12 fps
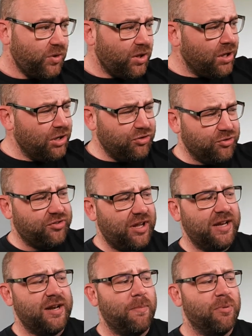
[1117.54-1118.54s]
is you'll see
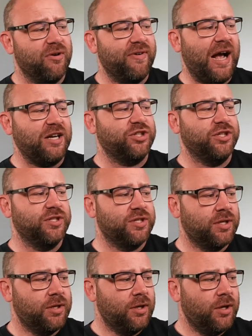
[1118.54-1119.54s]
a number of actions.
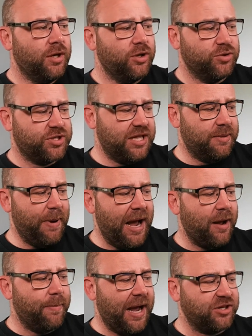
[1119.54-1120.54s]
You'll see the
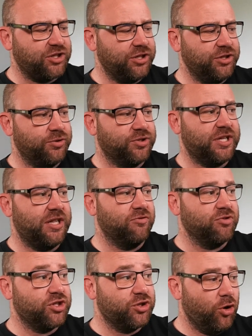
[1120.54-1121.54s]
backup action, you'll see the
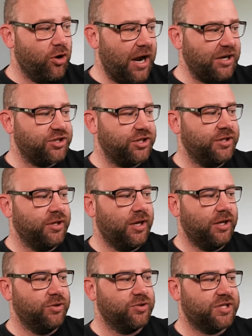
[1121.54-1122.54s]
restore action,
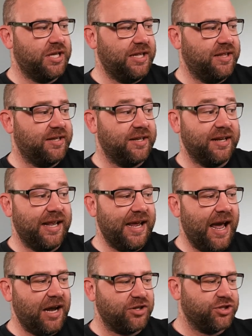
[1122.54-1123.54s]
and you'll see the delete
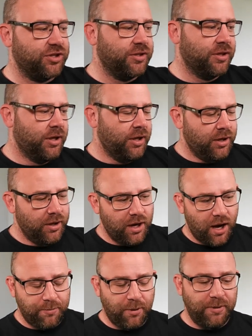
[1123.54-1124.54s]
action.
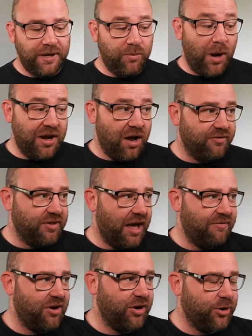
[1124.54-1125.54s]
I probably went over
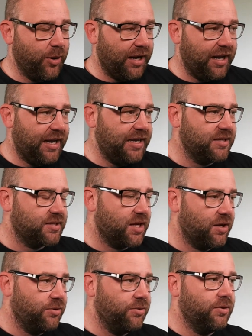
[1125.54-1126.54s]
that very quickly.
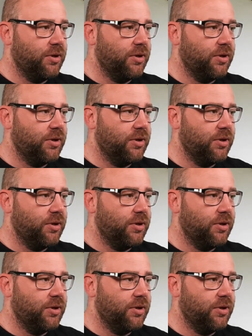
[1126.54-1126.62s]
So